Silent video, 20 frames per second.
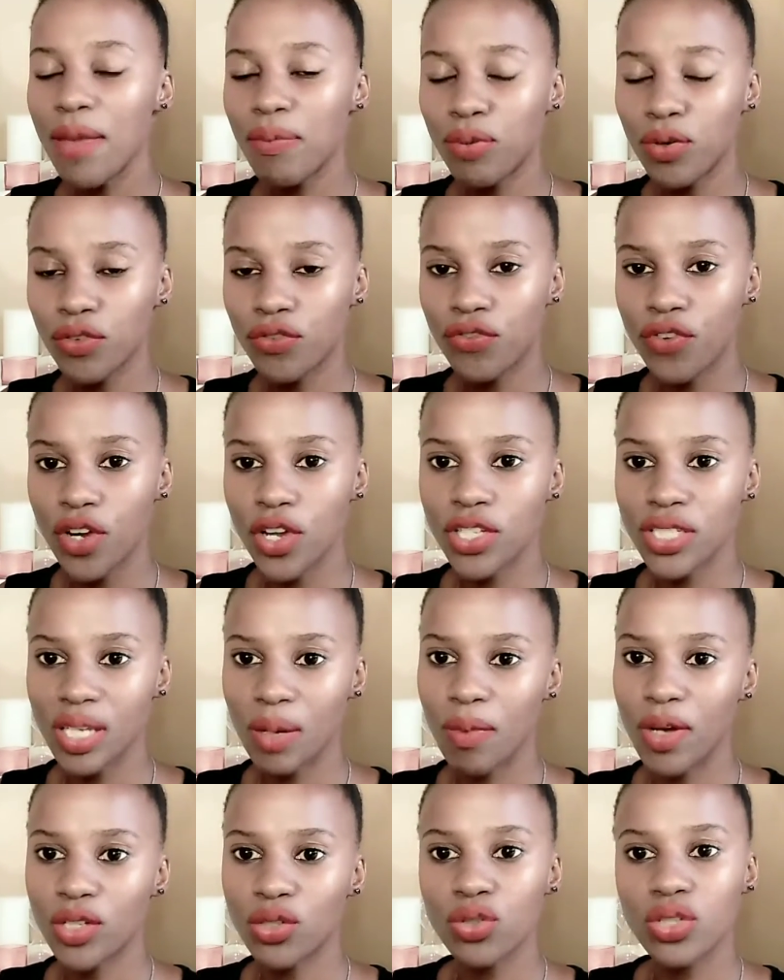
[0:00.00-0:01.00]
prefer
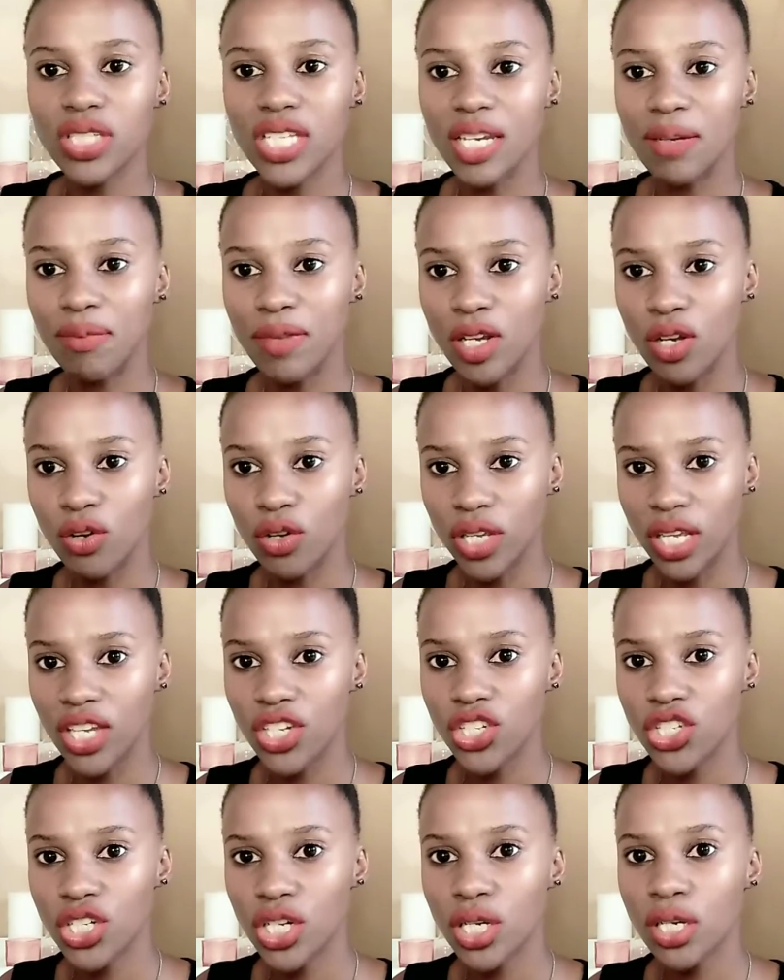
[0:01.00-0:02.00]
someone to send me
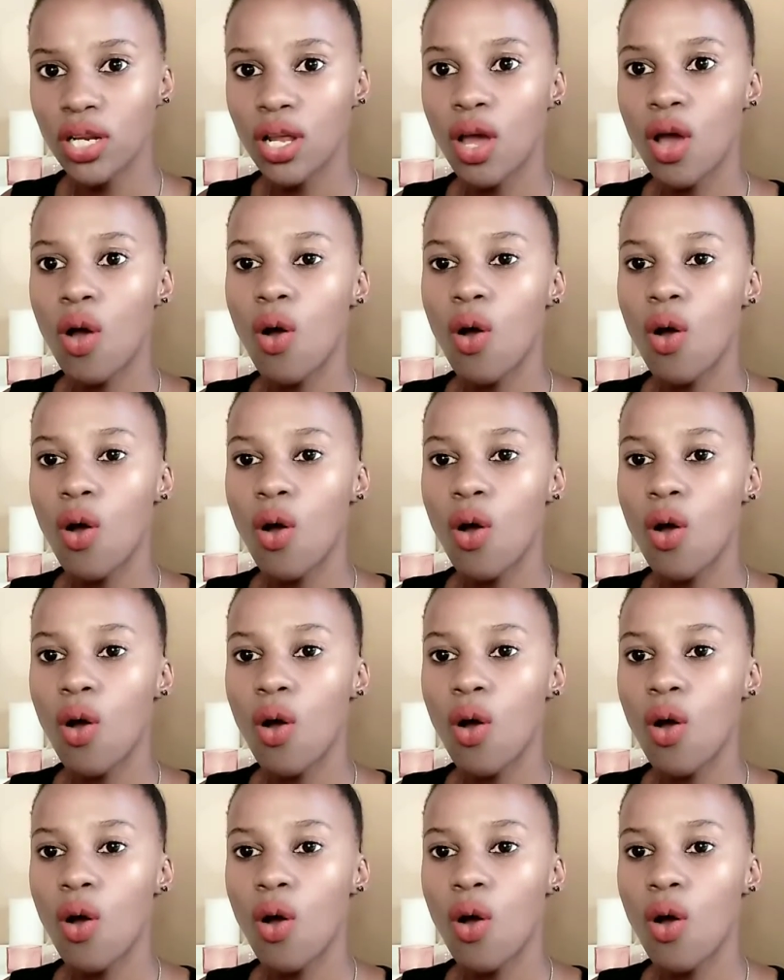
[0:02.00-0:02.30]
location,